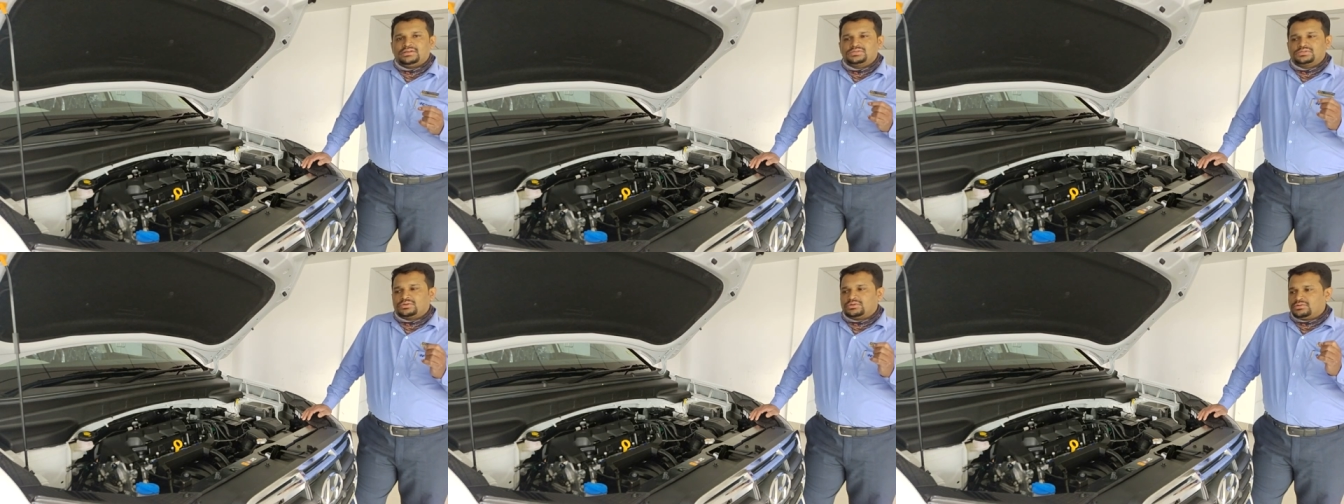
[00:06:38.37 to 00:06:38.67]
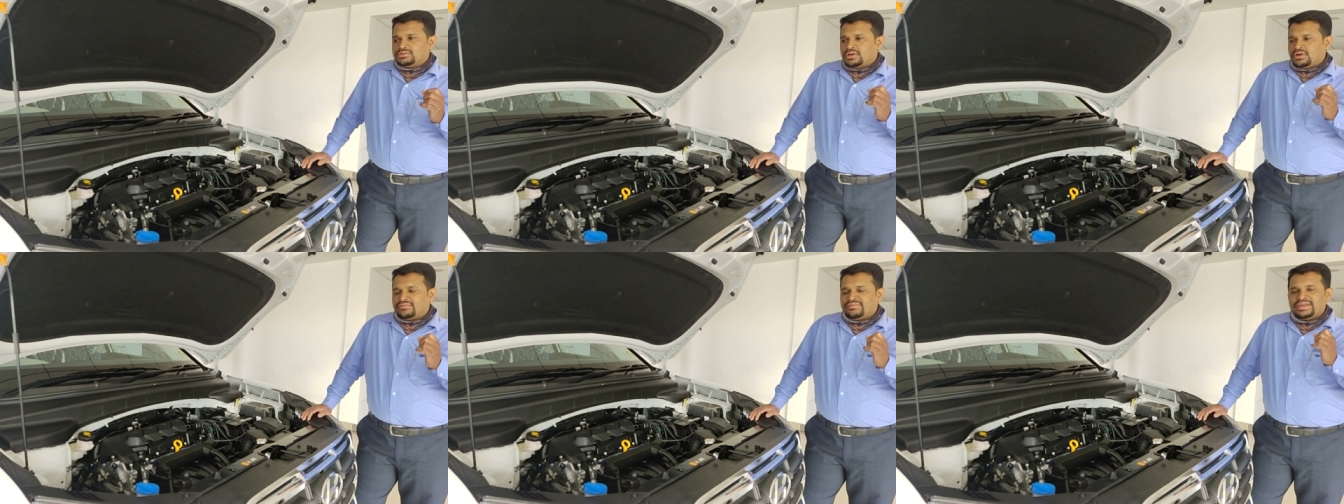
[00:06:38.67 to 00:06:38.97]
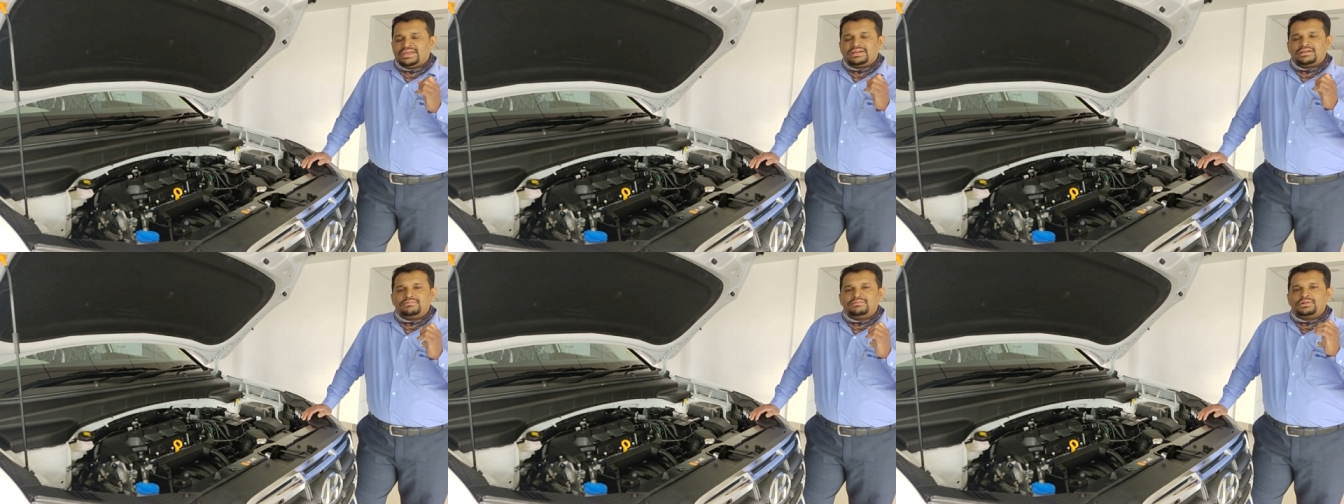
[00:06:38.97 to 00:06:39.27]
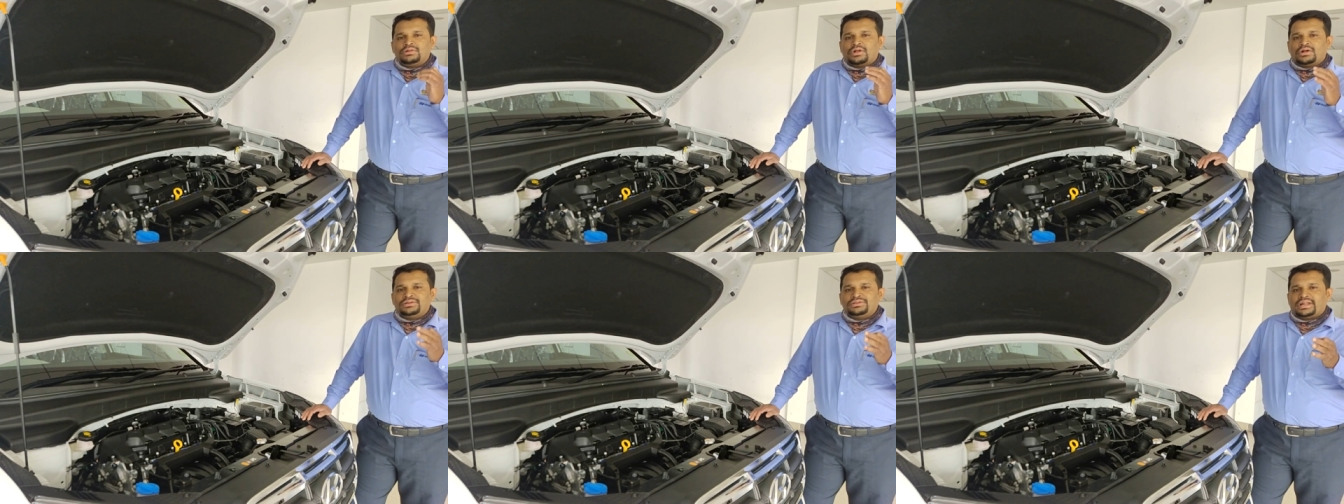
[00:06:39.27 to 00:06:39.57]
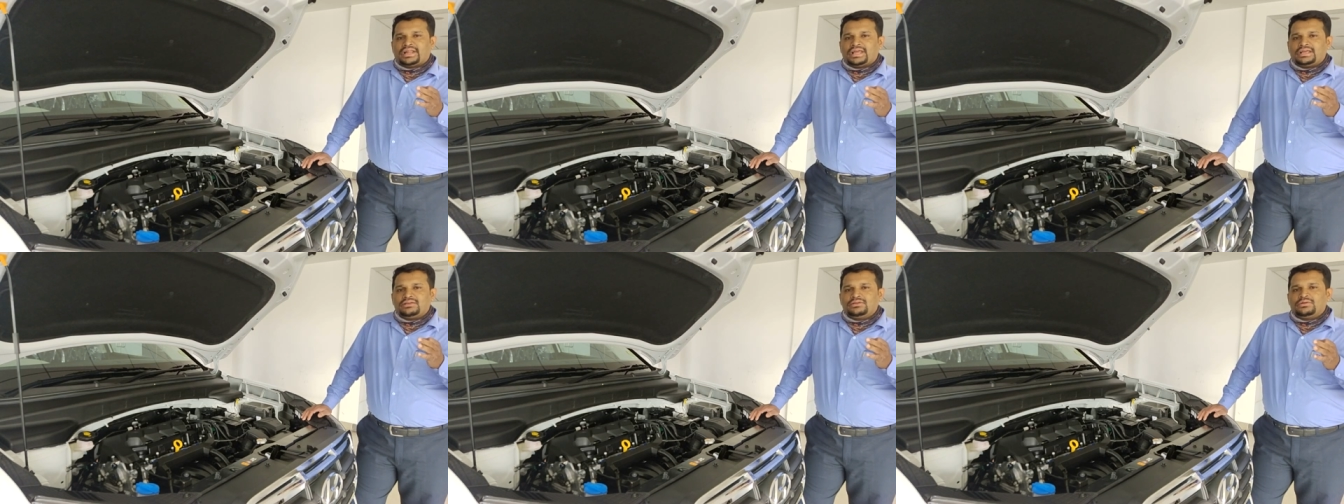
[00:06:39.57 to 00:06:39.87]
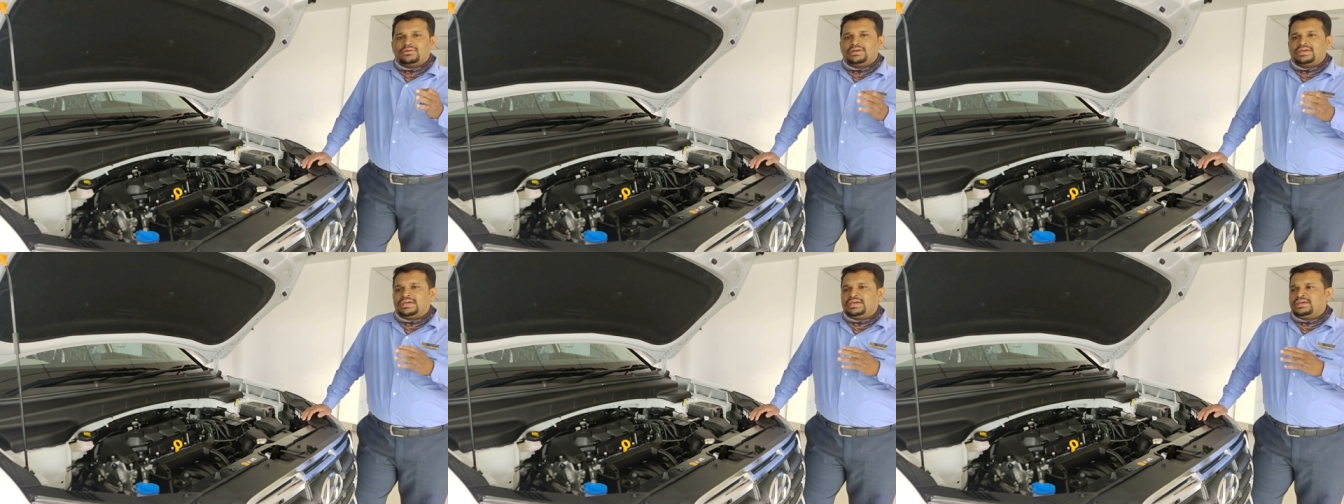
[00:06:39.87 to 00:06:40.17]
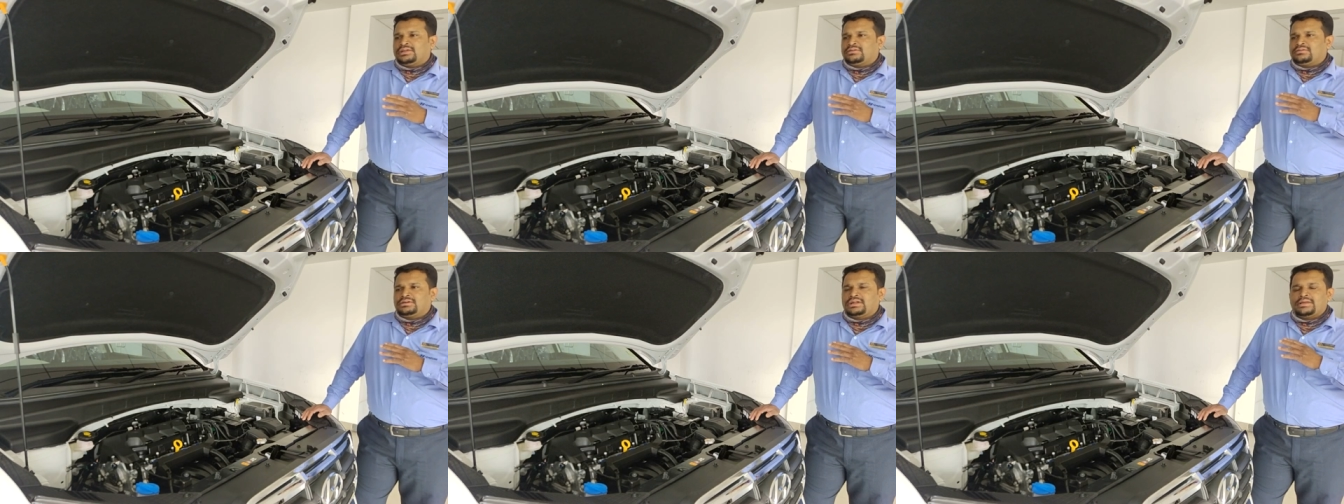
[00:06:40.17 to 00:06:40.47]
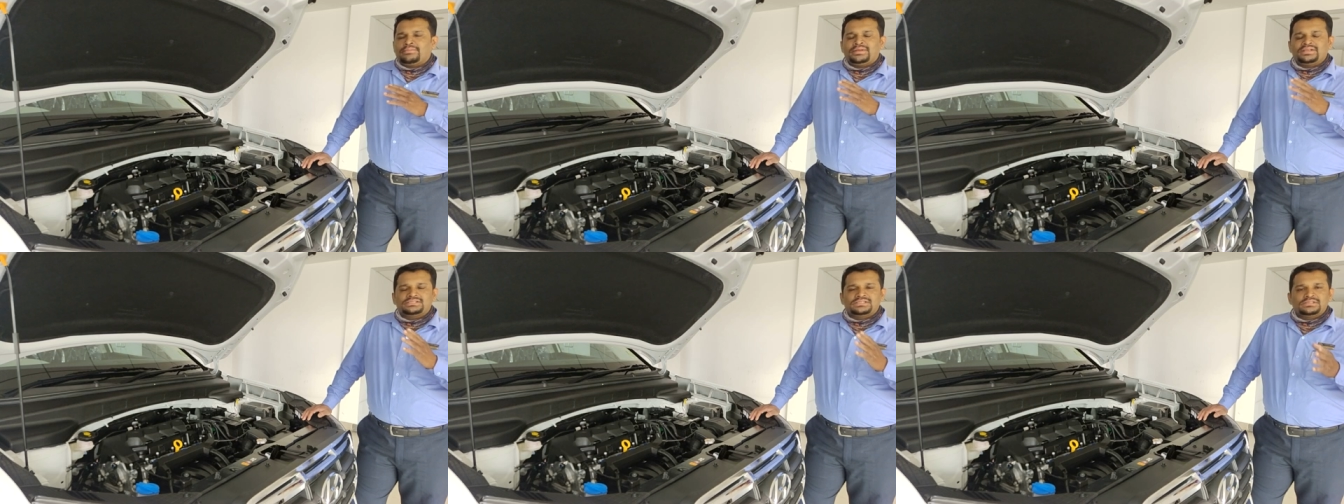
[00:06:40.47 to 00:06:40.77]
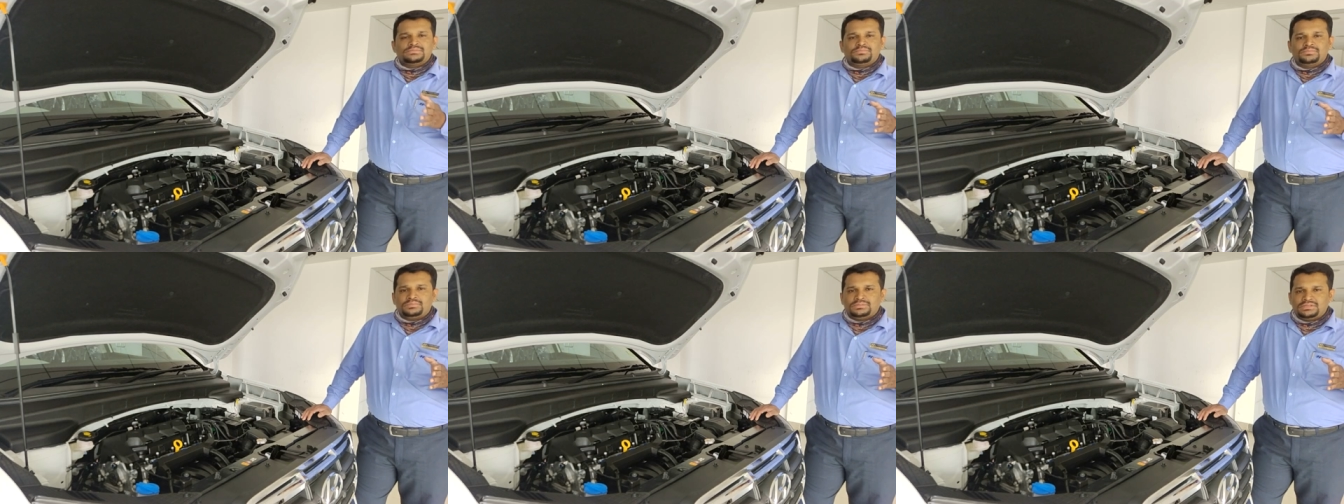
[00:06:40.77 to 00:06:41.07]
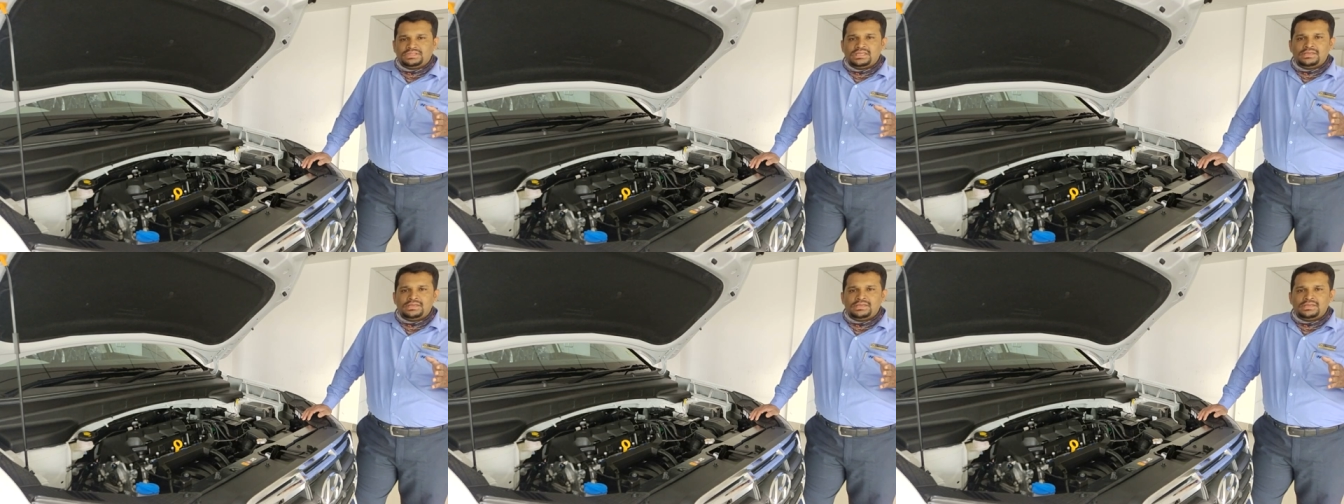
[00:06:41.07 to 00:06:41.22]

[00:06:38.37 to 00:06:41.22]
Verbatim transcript: So your vehicle will not drag. Your aerodynamics is